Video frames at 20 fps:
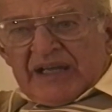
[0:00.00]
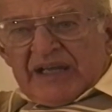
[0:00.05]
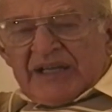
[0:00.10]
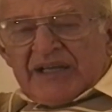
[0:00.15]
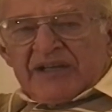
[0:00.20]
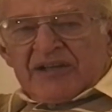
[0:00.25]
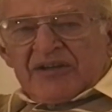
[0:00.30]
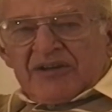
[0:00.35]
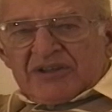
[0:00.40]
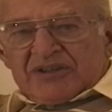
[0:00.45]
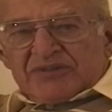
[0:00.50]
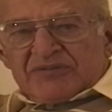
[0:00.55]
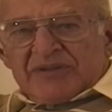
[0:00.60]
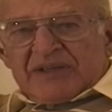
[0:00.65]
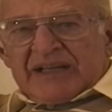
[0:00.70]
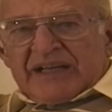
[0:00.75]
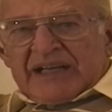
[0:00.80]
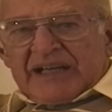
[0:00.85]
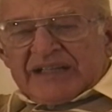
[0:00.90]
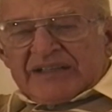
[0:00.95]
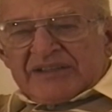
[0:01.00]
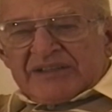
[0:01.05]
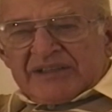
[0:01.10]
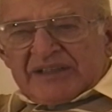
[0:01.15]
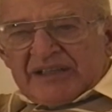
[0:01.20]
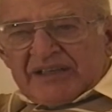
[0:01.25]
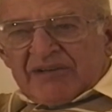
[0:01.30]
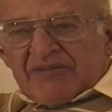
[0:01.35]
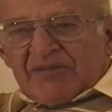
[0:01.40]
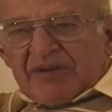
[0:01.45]
And of course, when I got
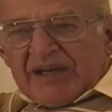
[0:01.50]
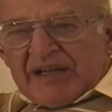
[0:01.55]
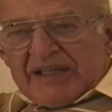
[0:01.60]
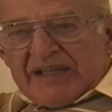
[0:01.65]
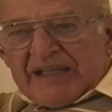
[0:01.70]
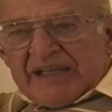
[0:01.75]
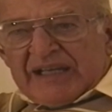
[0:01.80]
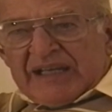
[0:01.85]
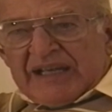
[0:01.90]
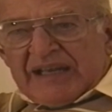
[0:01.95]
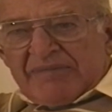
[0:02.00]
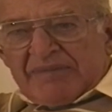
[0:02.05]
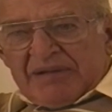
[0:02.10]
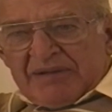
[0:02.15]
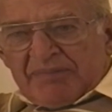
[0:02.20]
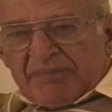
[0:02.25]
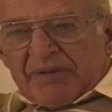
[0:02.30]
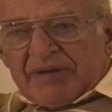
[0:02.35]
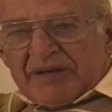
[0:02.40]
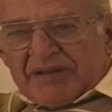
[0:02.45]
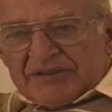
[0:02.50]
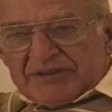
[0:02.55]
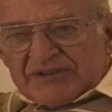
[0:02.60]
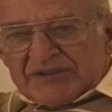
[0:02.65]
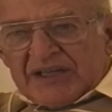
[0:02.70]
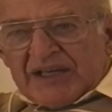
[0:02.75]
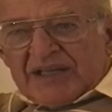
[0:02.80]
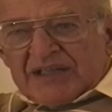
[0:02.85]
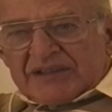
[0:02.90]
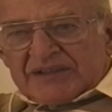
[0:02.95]
there, why, they gave me a pair of
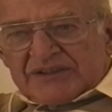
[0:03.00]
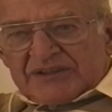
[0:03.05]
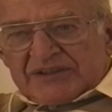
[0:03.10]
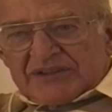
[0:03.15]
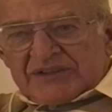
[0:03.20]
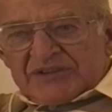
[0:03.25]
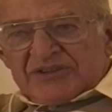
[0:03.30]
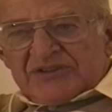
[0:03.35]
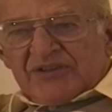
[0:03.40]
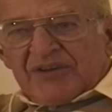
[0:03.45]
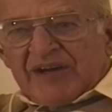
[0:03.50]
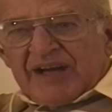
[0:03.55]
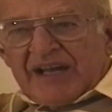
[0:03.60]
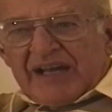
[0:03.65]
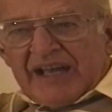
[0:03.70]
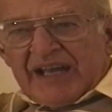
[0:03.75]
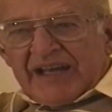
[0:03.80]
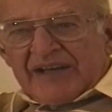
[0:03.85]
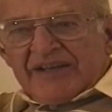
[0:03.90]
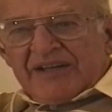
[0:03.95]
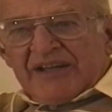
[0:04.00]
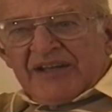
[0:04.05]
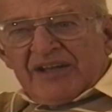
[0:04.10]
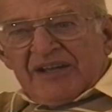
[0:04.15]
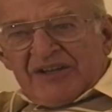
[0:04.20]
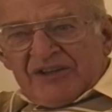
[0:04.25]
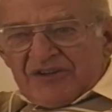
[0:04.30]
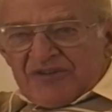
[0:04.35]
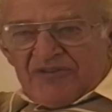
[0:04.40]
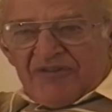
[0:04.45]
socks, and so I had
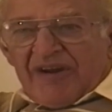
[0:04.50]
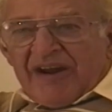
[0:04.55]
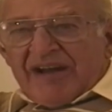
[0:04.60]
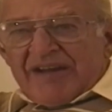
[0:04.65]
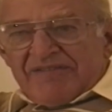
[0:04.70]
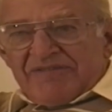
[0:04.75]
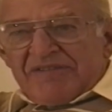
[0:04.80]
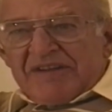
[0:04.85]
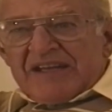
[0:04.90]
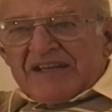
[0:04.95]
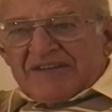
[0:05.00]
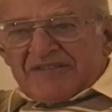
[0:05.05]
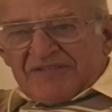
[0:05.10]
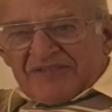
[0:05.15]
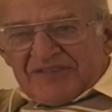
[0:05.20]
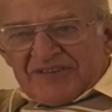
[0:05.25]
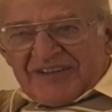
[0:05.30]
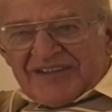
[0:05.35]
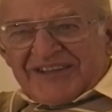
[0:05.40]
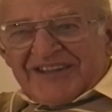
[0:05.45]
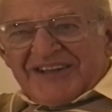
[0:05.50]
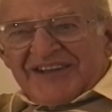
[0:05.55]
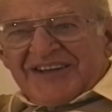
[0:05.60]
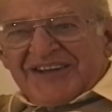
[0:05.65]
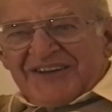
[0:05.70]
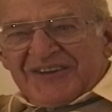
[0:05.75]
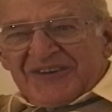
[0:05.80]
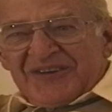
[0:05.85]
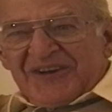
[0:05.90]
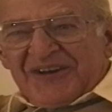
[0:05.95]
dry feet for the
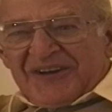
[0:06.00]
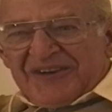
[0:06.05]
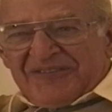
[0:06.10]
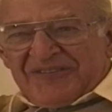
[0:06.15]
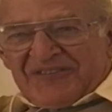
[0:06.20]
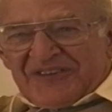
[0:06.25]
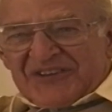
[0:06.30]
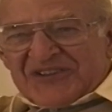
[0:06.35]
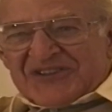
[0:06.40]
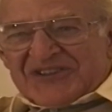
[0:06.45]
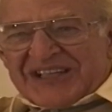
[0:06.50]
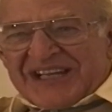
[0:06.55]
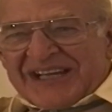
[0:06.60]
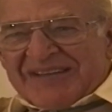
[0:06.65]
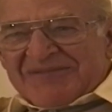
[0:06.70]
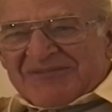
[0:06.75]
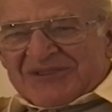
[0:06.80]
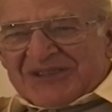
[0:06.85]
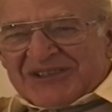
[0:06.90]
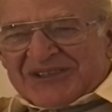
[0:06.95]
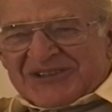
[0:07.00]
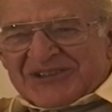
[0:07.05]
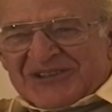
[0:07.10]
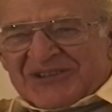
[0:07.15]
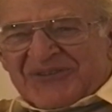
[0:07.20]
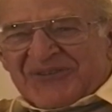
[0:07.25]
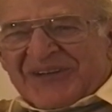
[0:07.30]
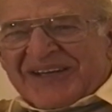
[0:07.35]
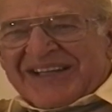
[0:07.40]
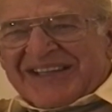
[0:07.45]
first time since
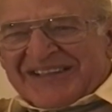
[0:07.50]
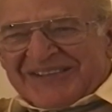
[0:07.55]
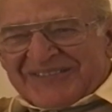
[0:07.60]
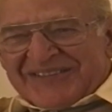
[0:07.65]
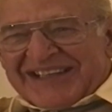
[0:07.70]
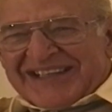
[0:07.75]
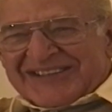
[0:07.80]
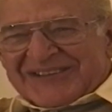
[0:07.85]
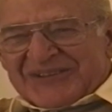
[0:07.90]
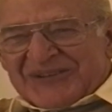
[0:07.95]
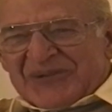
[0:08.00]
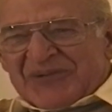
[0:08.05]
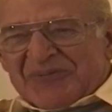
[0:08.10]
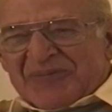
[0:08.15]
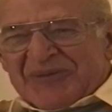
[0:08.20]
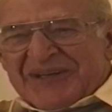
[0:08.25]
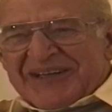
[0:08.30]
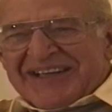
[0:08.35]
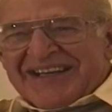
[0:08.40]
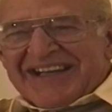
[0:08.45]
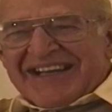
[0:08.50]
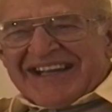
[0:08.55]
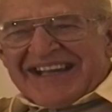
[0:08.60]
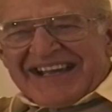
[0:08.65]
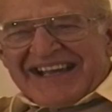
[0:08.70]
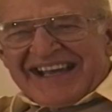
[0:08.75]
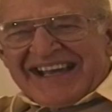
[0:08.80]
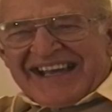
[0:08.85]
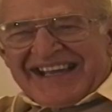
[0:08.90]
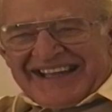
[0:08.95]
the 20th of October,
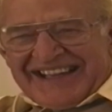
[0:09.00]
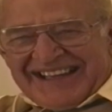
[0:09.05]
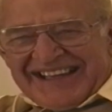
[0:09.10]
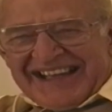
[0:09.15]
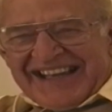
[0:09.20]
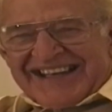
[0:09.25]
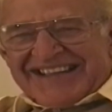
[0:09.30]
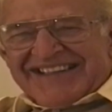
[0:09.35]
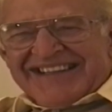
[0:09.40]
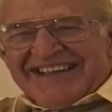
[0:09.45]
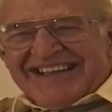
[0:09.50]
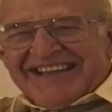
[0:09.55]
and